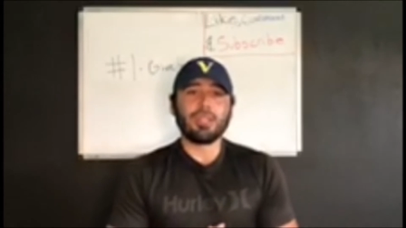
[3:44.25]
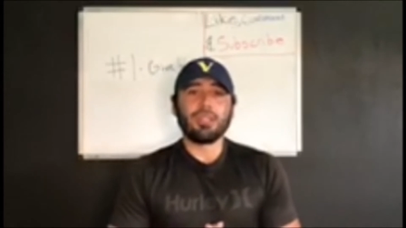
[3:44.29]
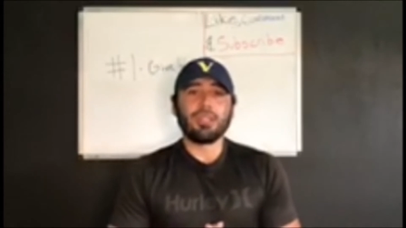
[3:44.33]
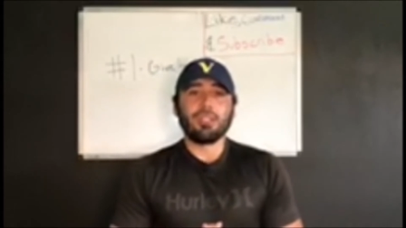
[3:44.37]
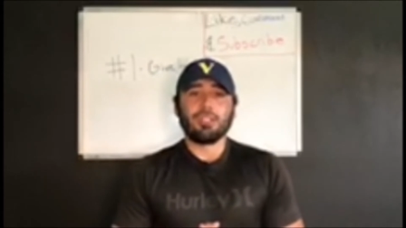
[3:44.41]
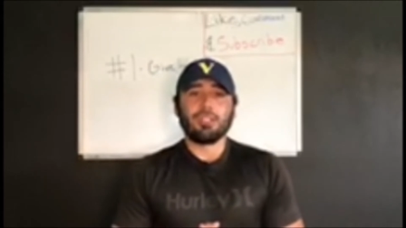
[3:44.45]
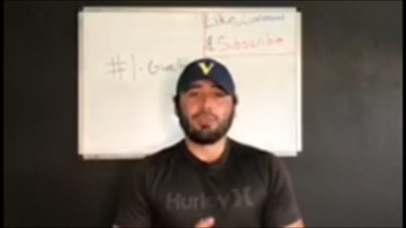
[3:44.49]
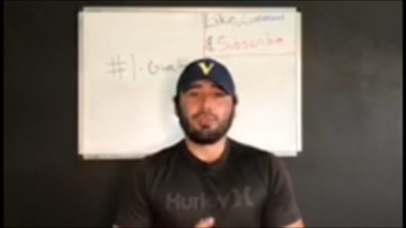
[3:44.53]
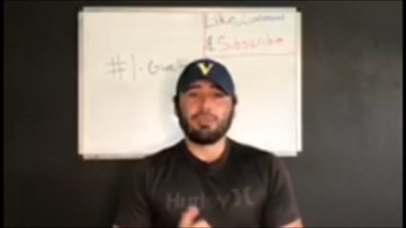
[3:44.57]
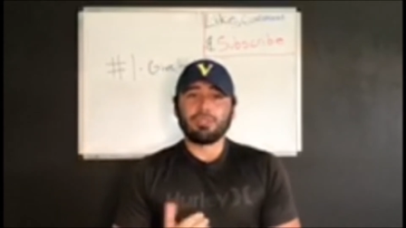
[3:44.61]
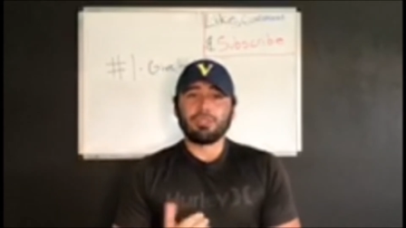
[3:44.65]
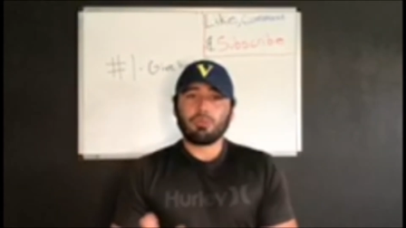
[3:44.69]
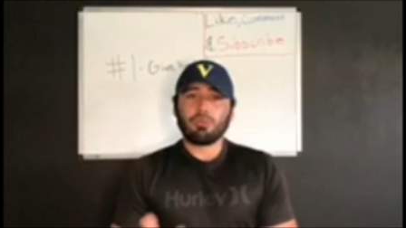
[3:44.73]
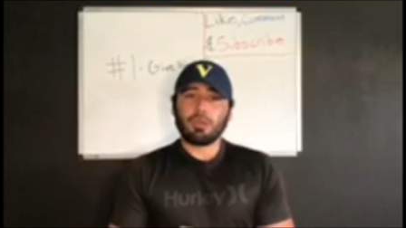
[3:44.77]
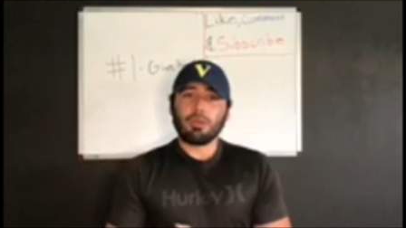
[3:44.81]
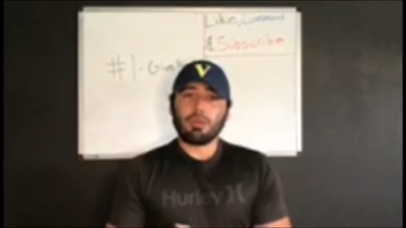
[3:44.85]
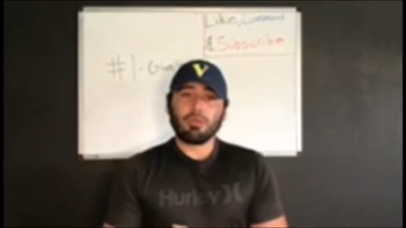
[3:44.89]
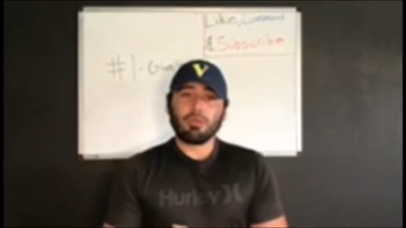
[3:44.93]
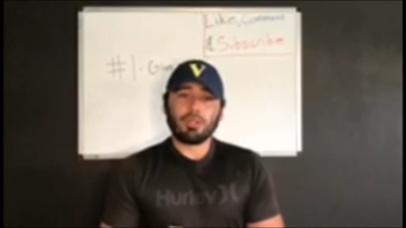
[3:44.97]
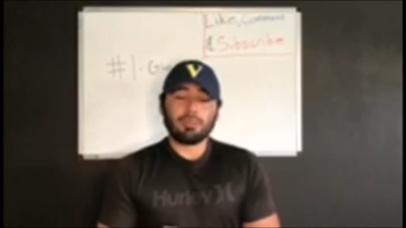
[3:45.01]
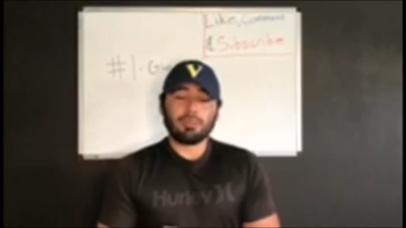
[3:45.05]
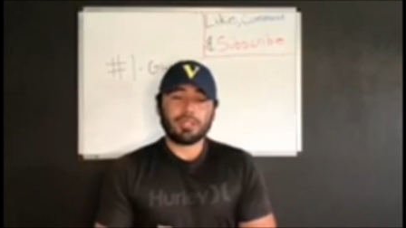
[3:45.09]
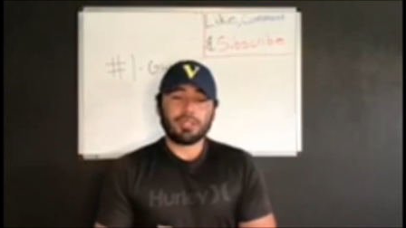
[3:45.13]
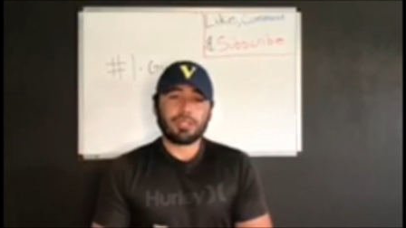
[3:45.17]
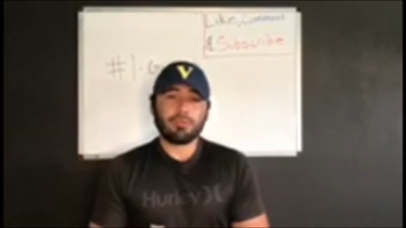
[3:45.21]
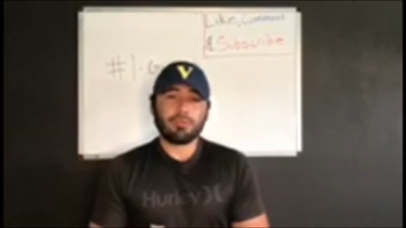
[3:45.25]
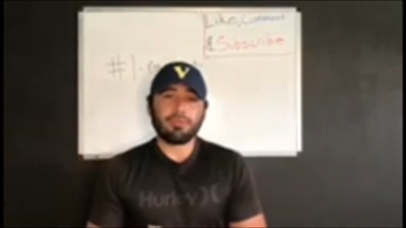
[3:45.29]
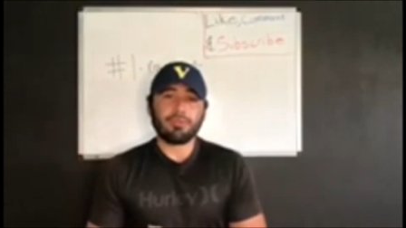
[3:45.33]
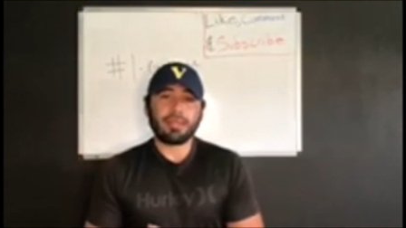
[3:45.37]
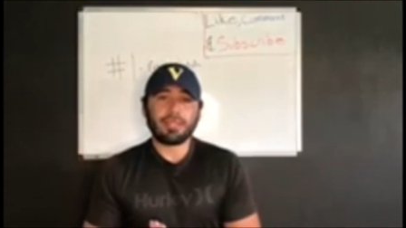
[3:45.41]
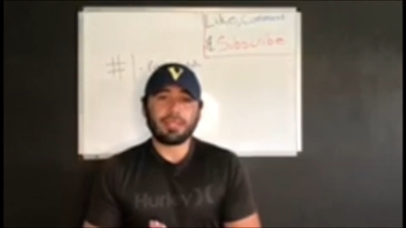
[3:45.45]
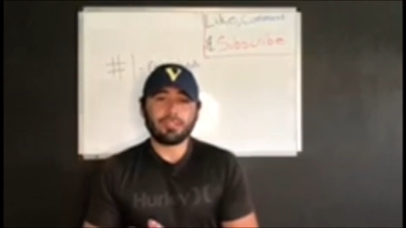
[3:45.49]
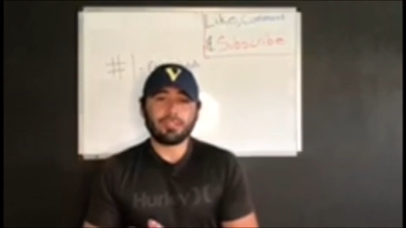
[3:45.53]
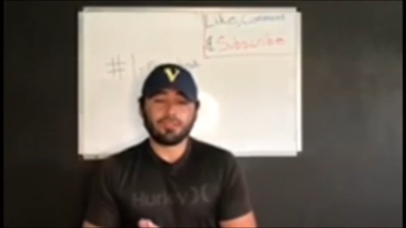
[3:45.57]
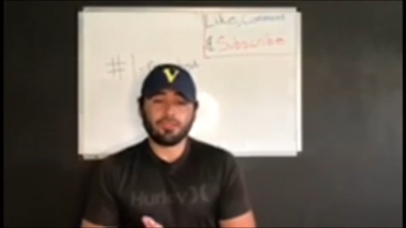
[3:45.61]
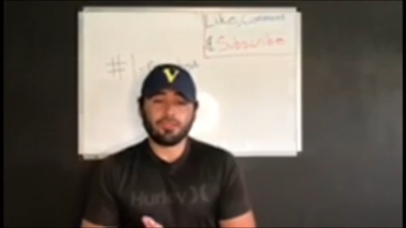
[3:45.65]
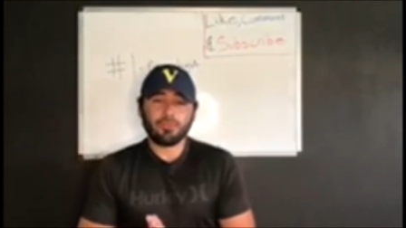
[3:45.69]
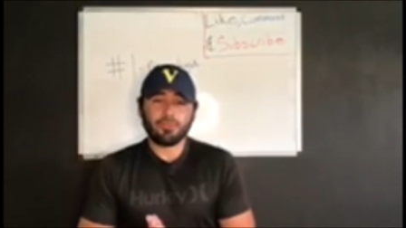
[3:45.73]
The reason why I want to become
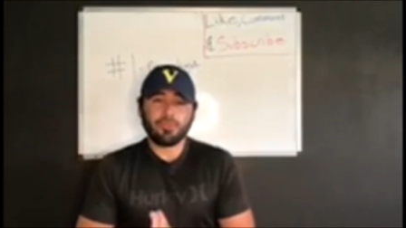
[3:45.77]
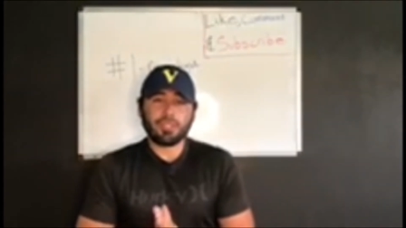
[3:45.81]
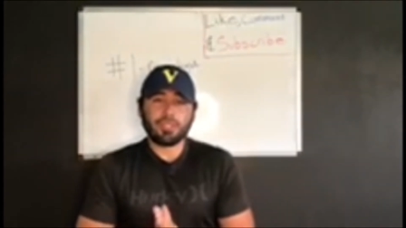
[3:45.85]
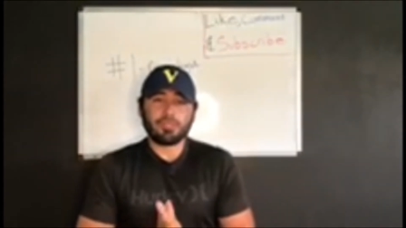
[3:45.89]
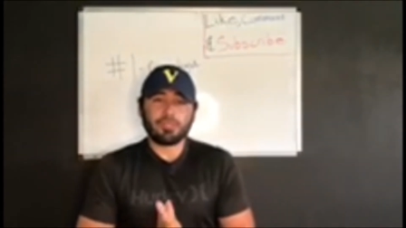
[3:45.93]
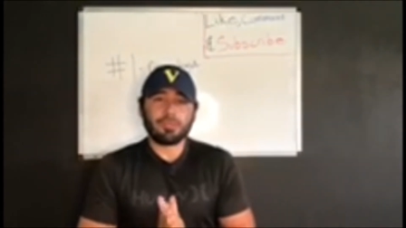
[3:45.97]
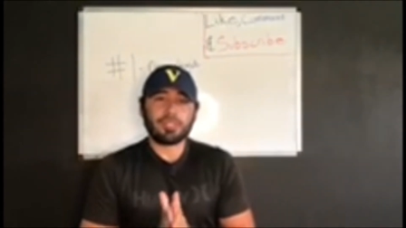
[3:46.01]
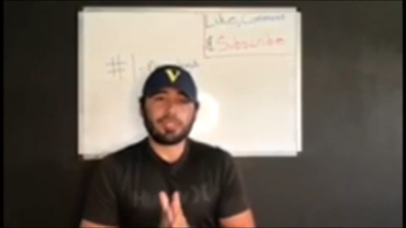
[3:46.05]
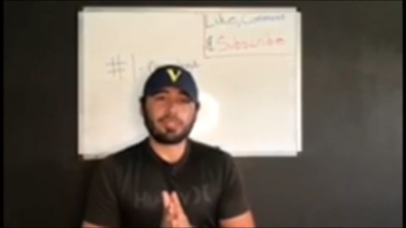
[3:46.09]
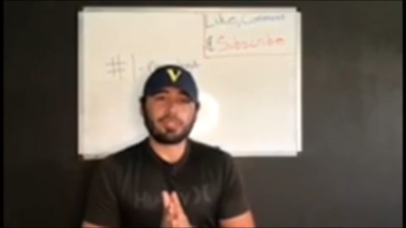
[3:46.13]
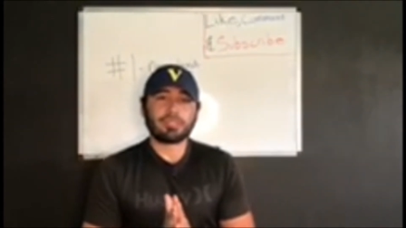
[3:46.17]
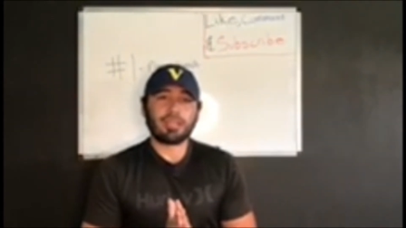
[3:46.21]
financial free is because